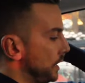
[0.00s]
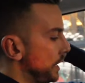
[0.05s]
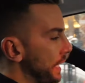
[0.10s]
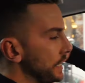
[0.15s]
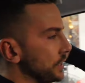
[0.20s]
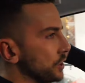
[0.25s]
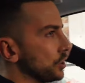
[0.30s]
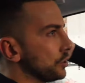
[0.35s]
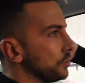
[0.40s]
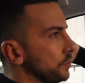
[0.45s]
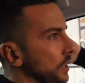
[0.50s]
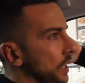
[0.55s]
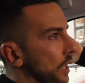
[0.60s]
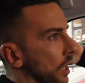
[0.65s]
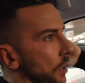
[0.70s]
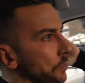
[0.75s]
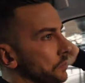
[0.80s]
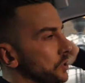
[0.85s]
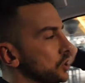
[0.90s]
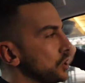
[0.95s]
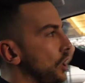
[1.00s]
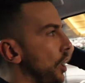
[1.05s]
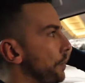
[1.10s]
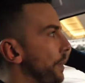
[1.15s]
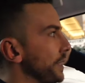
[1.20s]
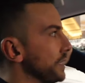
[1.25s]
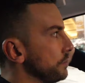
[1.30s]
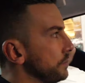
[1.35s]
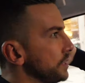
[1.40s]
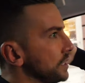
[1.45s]
It's just I'm so
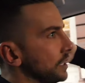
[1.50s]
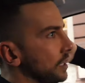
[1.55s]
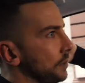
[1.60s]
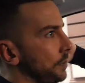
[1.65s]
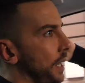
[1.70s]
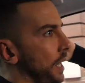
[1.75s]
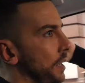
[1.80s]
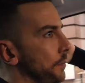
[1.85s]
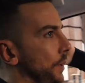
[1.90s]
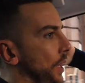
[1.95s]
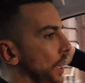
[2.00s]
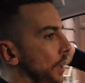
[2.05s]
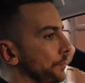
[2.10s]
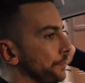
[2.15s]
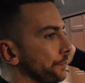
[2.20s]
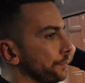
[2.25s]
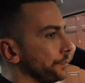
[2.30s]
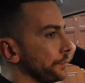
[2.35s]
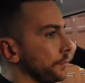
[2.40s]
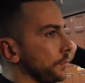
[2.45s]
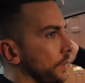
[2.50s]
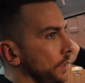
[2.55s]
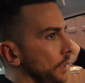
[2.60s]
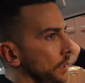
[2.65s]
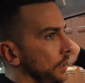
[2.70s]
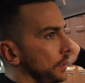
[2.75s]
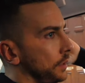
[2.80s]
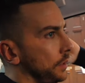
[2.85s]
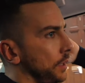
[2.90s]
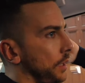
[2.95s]
pessimistic about it, but
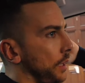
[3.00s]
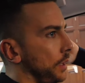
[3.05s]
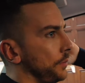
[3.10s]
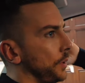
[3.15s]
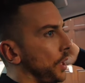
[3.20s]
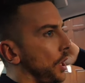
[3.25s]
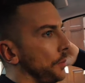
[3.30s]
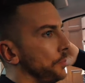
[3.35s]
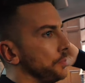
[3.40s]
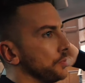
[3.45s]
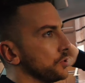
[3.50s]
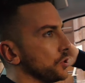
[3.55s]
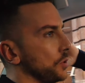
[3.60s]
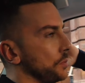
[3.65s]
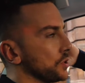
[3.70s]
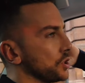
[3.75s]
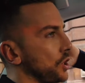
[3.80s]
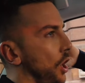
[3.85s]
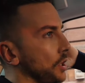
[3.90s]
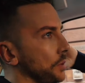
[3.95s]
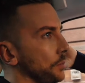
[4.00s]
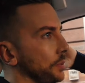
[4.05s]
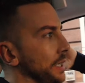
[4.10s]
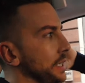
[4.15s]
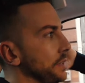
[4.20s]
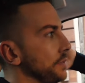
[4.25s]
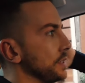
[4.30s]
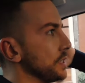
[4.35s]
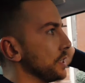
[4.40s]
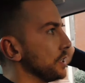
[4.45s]
I'm starting to
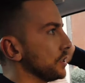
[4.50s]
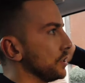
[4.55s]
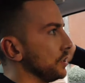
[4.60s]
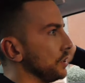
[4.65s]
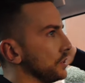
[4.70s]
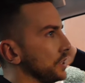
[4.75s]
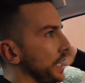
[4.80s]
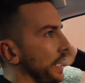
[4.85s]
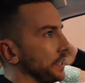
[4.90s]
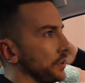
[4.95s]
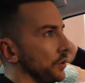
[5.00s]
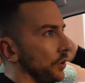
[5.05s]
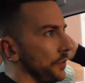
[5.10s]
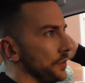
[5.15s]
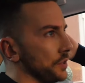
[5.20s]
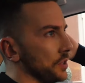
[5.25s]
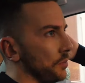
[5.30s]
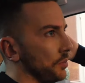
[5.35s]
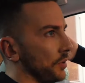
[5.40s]
believe this is going to take off as a